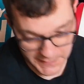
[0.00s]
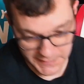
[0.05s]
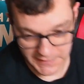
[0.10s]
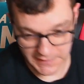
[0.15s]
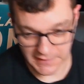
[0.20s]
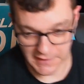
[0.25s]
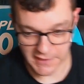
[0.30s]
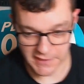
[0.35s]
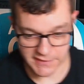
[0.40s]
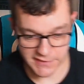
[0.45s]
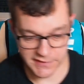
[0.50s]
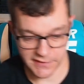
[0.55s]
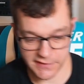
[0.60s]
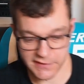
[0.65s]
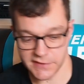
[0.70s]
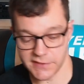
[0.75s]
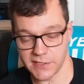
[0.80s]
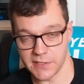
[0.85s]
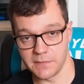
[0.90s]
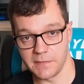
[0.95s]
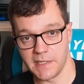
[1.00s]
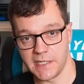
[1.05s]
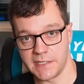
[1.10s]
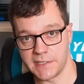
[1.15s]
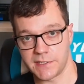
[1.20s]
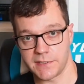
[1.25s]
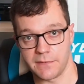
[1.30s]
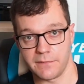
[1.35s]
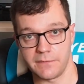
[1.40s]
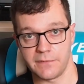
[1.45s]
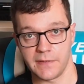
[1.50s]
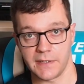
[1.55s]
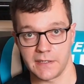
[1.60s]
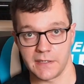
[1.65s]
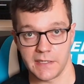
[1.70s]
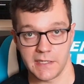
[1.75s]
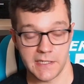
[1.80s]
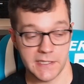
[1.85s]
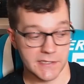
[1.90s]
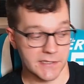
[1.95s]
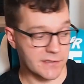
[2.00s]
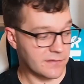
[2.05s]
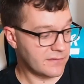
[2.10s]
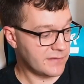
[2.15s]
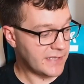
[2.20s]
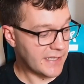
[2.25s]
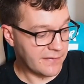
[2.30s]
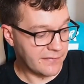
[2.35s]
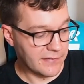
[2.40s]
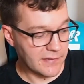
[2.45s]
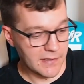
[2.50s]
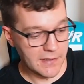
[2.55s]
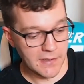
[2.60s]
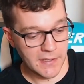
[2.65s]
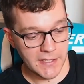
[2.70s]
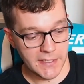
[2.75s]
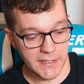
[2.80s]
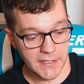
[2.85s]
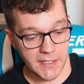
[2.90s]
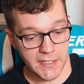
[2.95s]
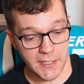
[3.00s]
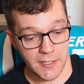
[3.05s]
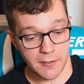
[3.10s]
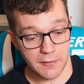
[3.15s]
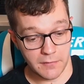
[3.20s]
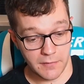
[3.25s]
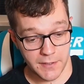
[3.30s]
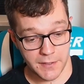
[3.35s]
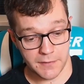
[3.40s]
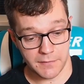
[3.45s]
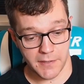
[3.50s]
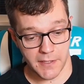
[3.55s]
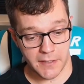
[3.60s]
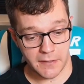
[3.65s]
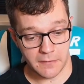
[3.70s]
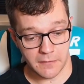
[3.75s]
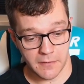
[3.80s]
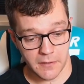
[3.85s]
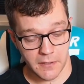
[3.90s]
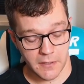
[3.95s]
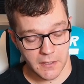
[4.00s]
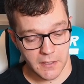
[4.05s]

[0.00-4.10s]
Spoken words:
the last item is something that is definitely a holy grail.